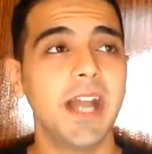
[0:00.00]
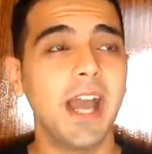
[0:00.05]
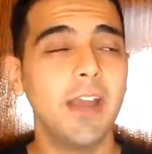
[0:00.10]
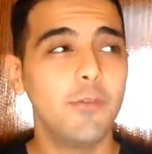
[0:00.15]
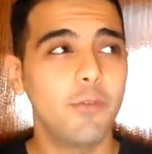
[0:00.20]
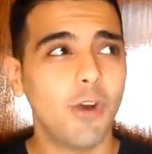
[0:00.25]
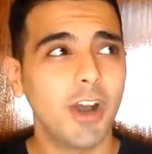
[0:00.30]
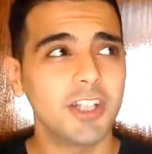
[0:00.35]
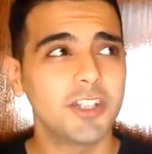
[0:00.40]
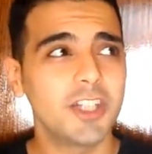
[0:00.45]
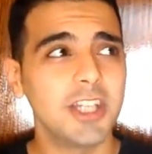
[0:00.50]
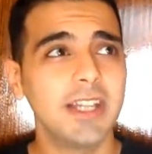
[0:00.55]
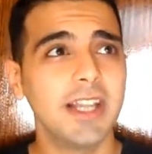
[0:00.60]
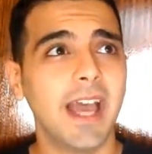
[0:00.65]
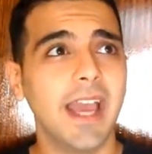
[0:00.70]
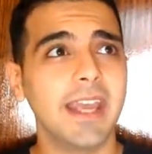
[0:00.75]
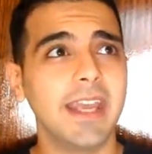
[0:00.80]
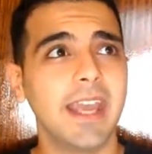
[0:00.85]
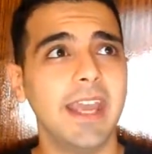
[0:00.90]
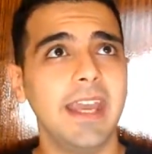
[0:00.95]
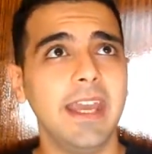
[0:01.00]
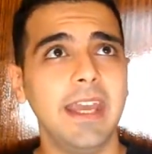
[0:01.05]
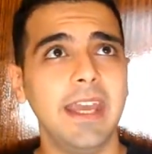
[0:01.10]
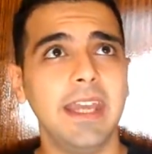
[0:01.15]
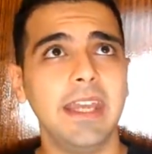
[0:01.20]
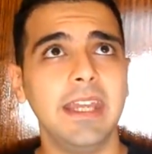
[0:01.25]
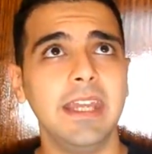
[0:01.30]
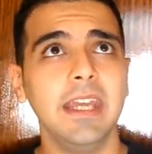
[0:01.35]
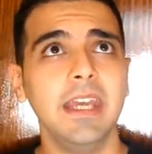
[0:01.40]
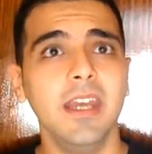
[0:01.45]
I watched it like
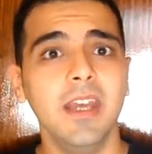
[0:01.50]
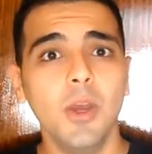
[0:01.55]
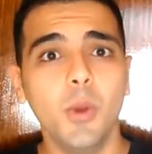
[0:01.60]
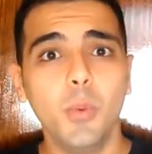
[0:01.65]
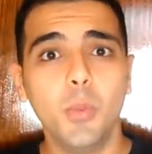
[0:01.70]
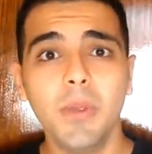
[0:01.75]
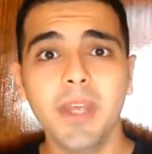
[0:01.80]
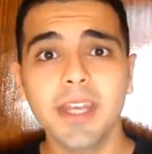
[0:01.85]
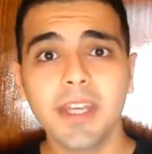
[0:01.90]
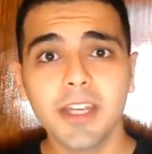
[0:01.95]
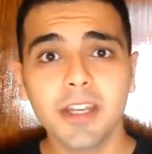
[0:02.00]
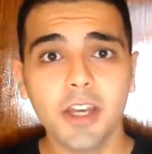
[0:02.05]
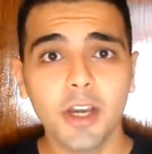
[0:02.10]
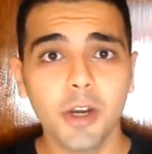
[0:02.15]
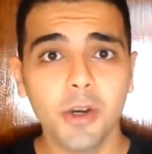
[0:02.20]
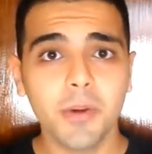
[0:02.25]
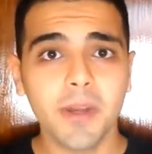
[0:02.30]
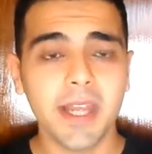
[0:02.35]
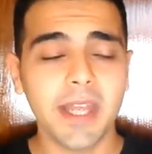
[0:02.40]
a week ago